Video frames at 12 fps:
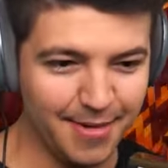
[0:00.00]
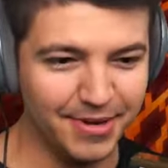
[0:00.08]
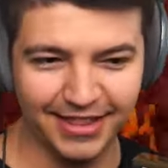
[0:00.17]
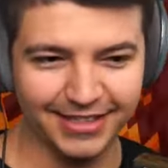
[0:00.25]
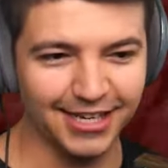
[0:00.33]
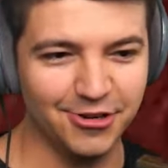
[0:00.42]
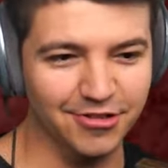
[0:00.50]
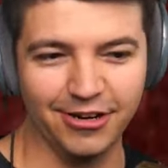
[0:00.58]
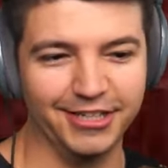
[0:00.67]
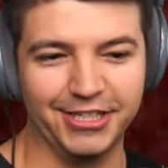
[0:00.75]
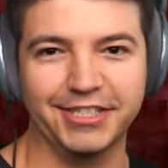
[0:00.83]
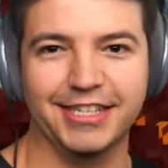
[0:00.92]
I mean, listen, you
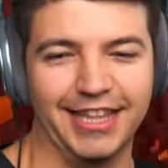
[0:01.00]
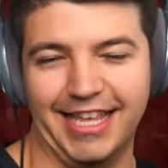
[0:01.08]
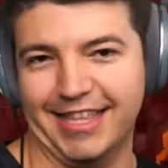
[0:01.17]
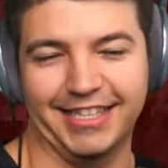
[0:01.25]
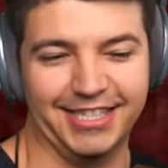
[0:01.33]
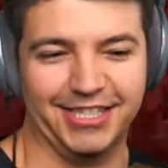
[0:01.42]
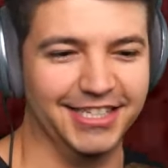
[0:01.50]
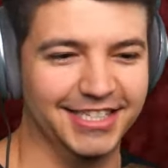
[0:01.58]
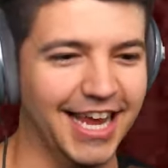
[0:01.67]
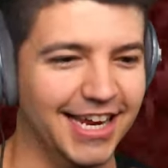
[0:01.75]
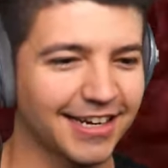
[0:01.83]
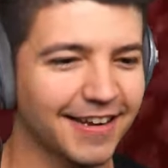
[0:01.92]
literally just like this is
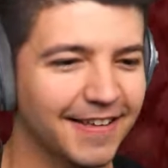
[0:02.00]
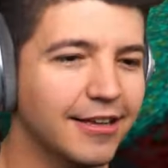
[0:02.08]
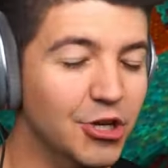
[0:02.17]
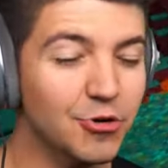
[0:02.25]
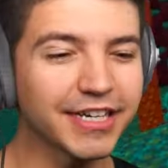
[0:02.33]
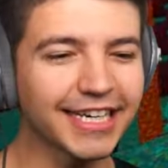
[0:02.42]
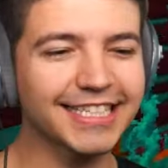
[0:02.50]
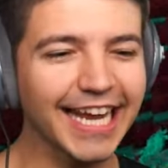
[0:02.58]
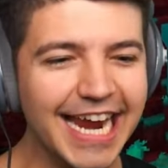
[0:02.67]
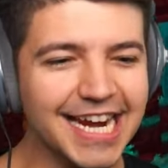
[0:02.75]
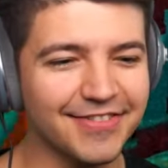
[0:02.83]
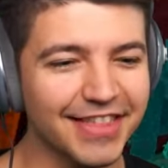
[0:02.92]
insane. You can
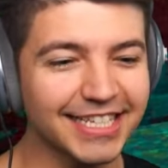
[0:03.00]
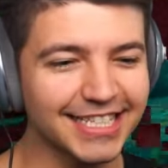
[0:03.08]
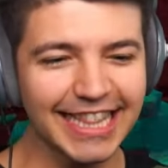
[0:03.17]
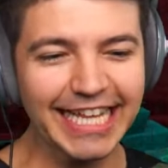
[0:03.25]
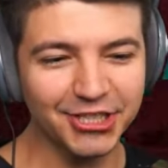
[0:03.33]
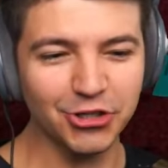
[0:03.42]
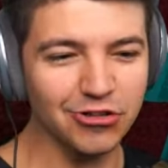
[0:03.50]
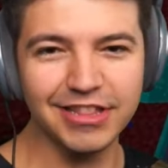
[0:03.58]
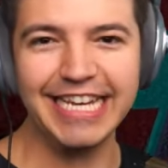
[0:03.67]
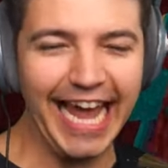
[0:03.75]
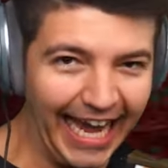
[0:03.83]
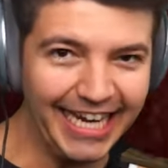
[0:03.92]
take this
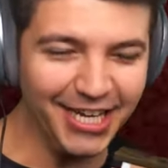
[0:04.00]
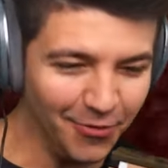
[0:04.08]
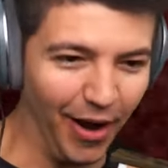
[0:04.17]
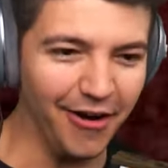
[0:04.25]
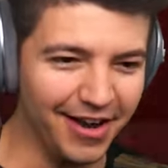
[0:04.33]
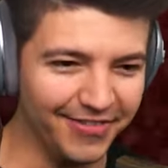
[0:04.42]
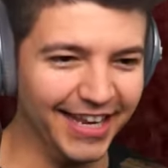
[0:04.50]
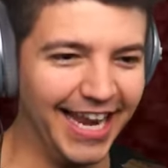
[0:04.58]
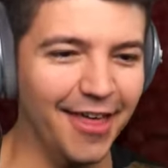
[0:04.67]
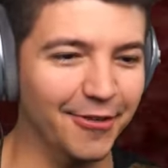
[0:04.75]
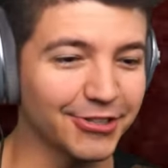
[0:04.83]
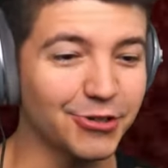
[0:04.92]
literally anywhere in the
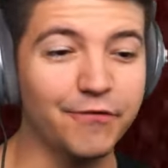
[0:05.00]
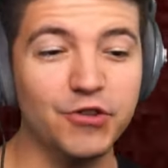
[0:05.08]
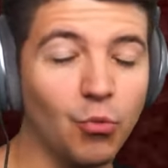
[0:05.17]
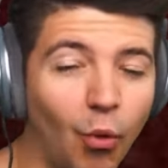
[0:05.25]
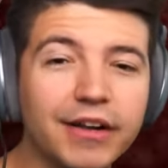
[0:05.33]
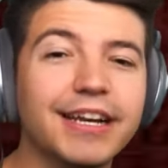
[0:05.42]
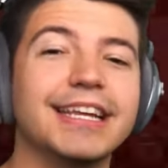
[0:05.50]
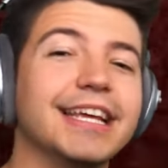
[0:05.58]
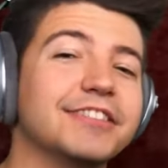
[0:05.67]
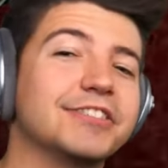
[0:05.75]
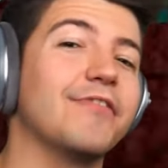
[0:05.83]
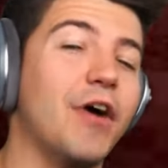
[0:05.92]
Nether. So if you wanted to
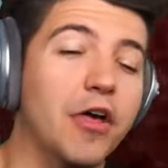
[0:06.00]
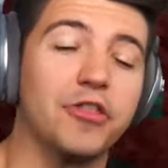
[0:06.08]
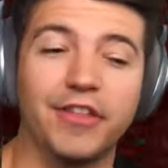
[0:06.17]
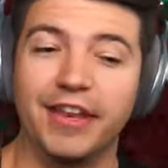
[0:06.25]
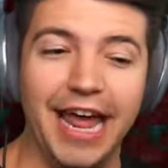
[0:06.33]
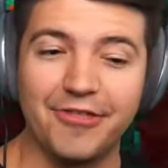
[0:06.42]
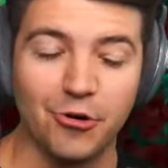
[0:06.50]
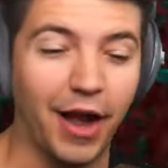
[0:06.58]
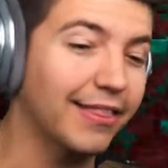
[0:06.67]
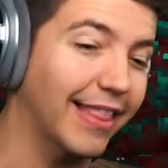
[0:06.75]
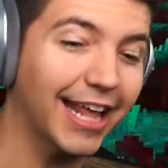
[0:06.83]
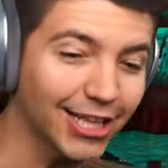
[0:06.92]
get stuff other than
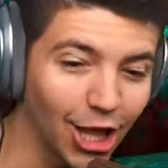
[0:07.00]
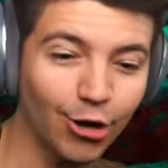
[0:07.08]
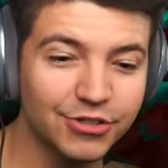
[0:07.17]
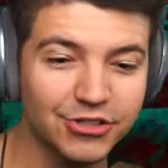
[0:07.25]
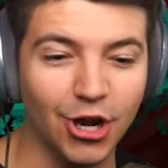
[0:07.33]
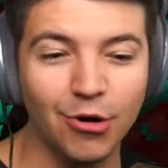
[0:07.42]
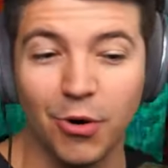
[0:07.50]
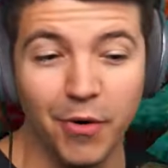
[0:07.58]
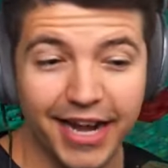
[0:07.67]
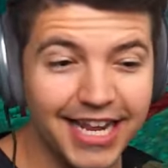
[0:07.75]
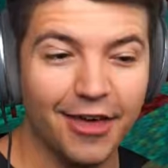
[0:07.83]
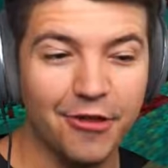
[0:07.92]
netherite, like glowstone or
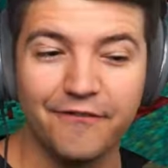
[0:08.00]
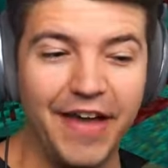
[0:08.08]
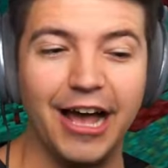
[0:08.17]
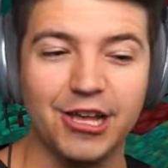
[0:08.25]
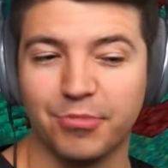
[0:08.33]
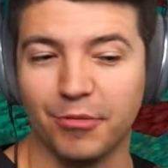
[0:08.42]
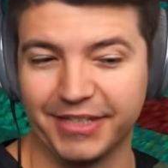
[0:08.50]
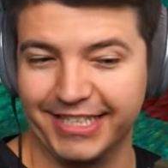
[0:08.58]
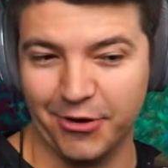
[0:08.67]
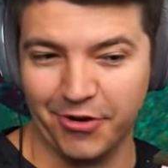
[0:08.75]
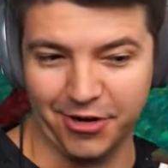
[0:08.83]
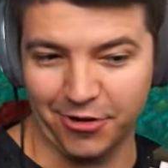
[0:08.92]
any other valuable
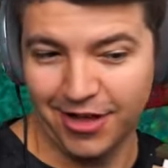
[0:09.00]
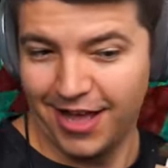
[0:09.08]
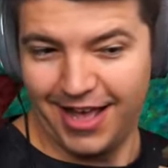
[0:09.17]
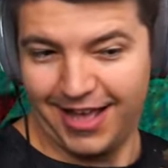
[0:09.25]
material,